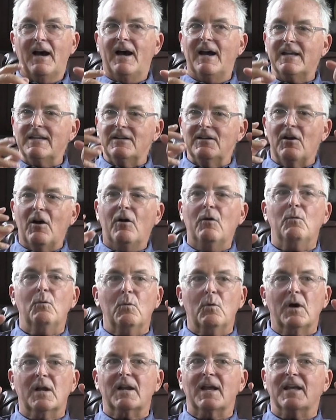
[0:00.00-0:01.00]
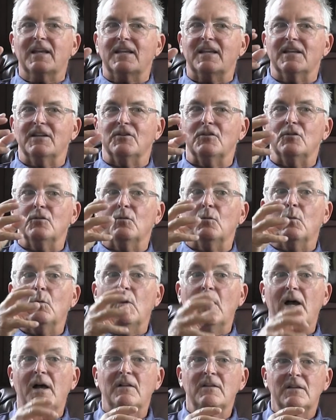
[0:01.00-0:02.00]
I know what I can do
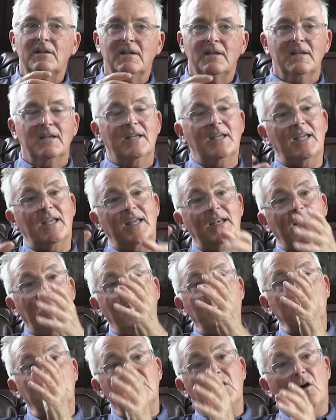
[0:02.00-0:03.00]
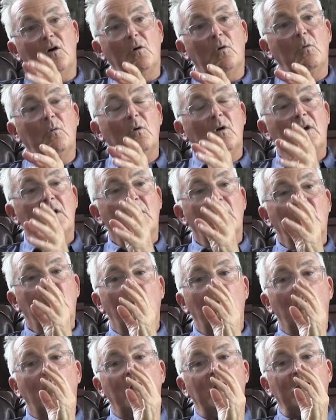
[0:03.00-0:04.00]
well, and I know
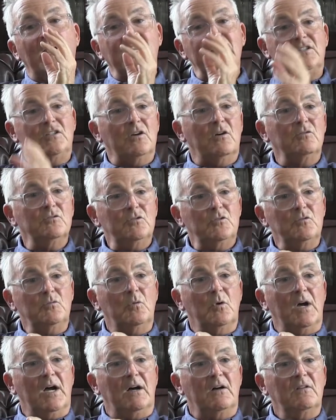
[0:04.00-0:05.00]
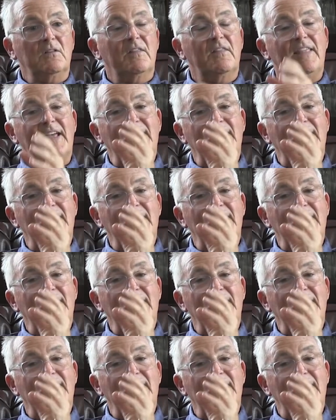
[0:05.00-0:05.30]
what I don't do well.